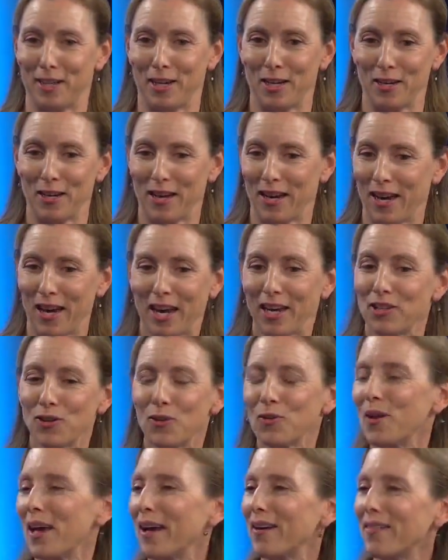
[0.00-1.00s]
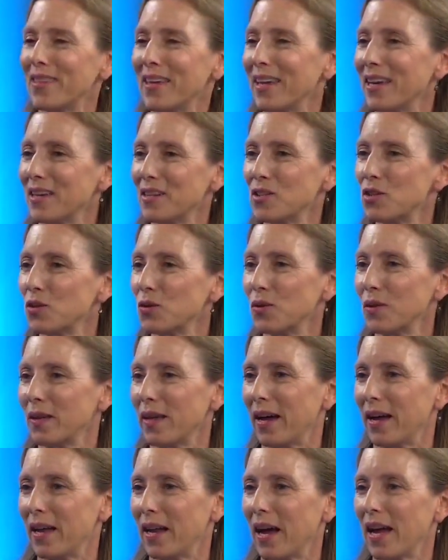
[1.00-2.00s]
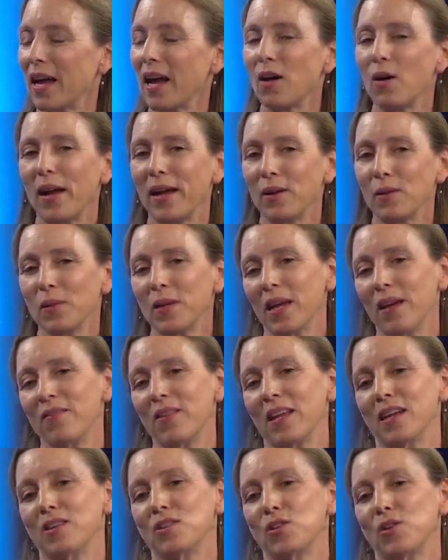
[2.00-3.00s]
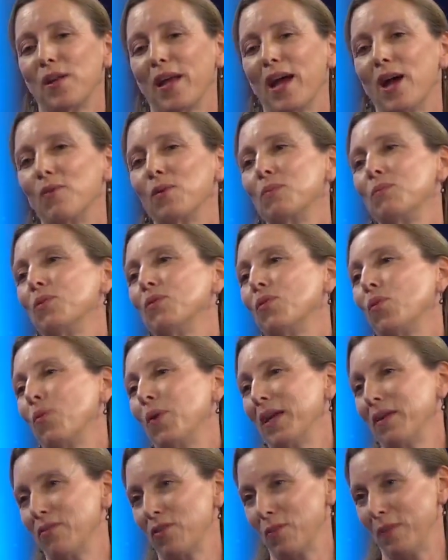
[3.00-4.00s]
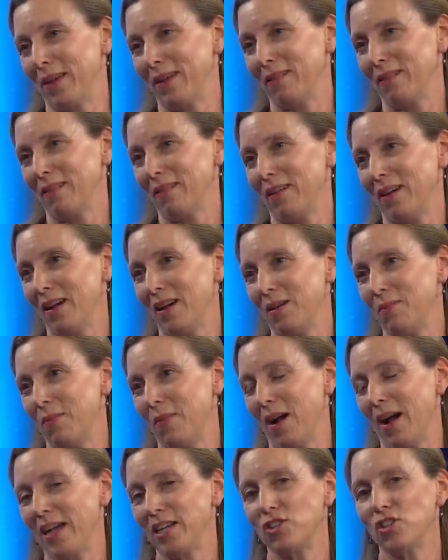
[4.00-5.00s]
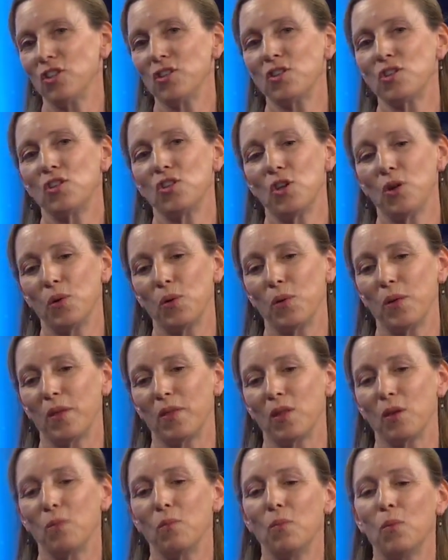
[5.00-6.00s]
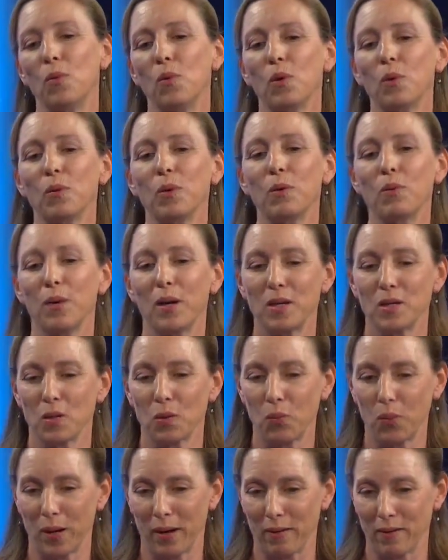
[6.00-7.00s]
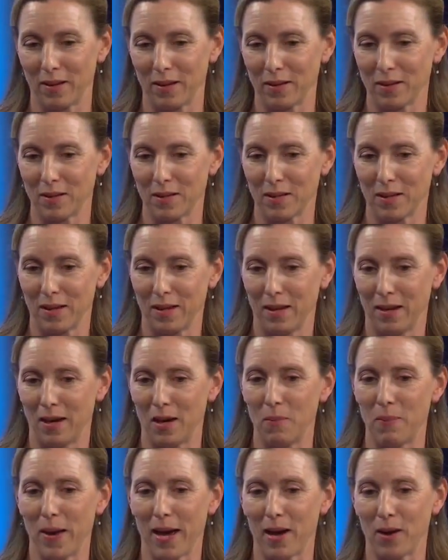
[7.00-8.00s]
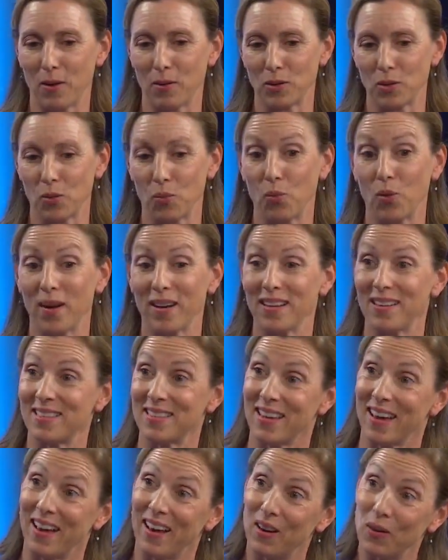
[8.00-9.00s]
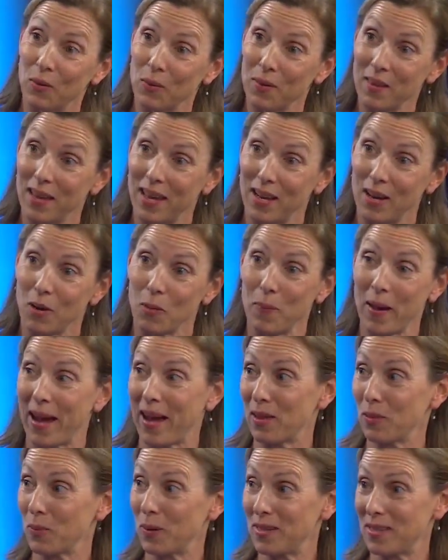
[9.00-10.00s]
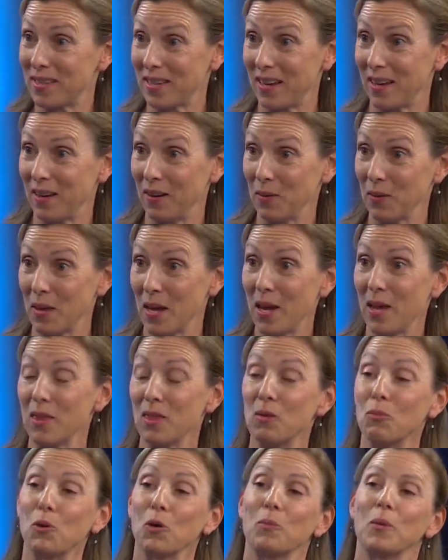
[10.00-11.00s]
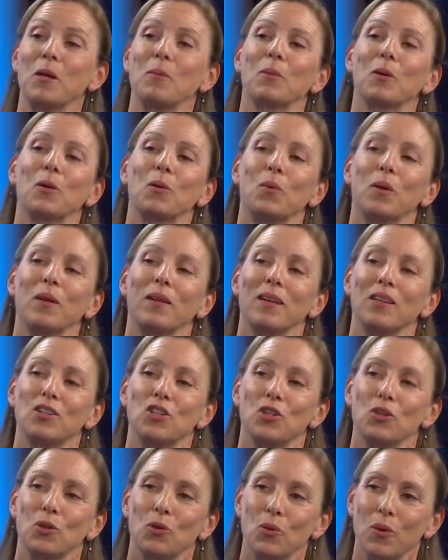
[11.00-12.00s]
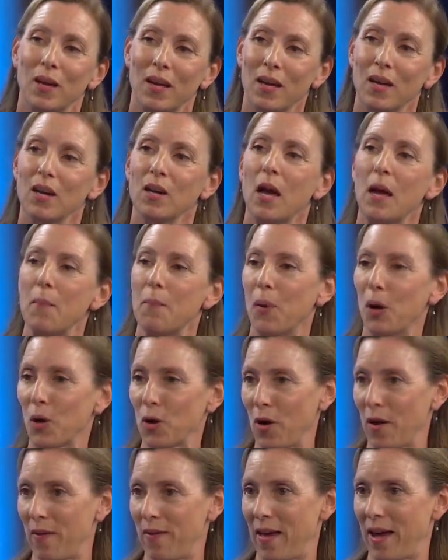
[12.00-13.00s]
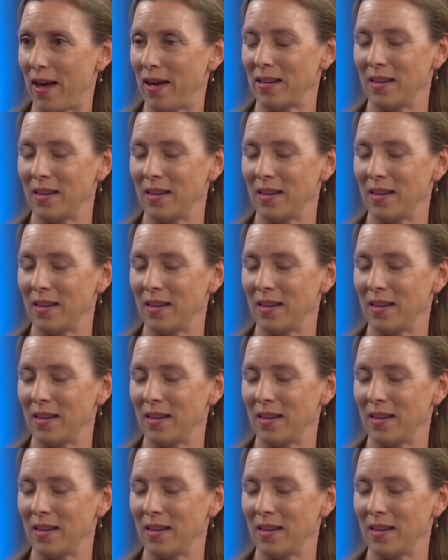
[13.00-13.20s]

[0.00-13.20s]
I don't have the answer to that. I only have the answer to how we move away from it. I just know that the more we raise awareness about what is health and our pathways to health, the more people are willing to embark on that.